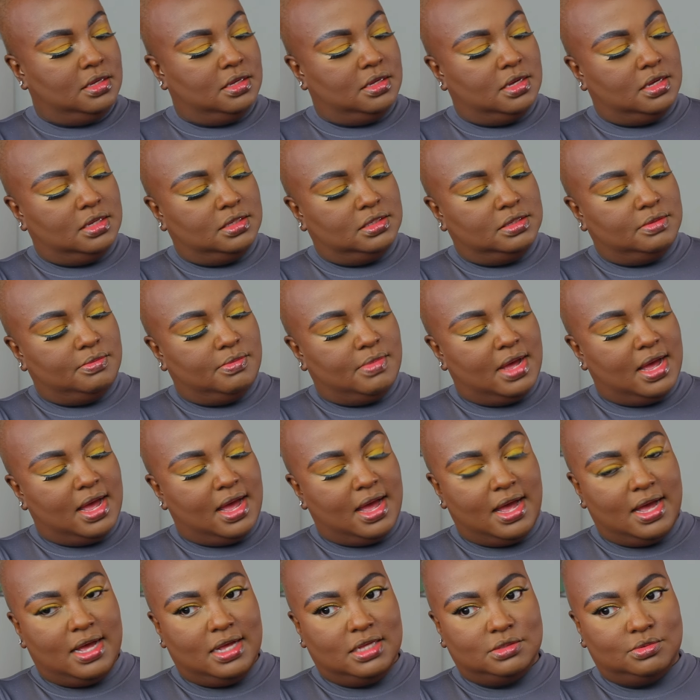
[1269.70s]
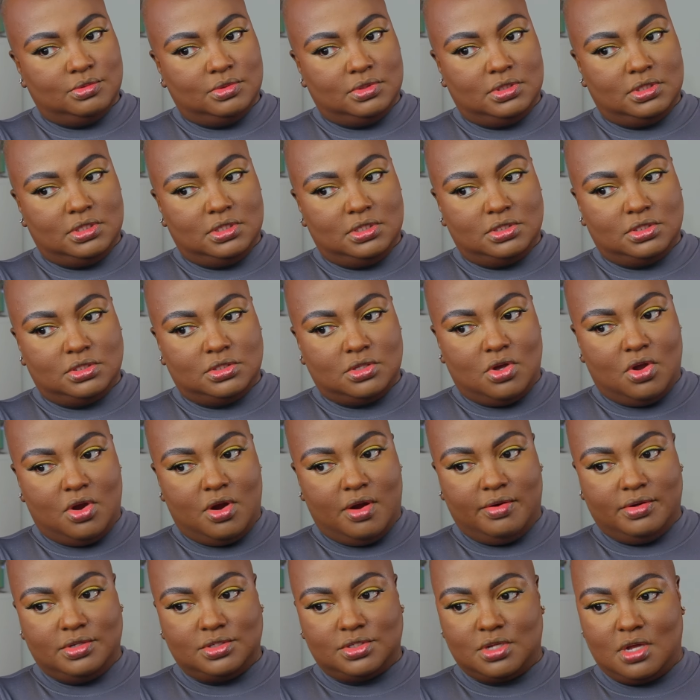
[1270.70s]
under my eyes with this
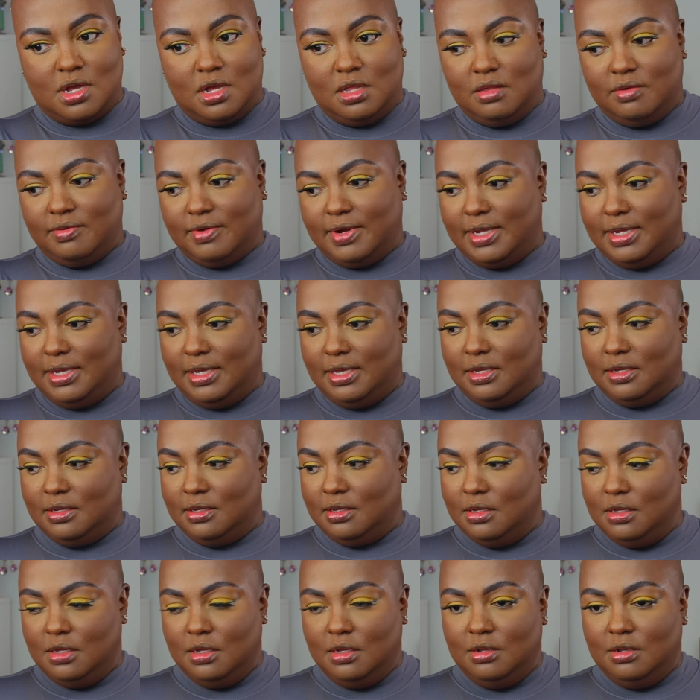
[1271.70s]
orange color right here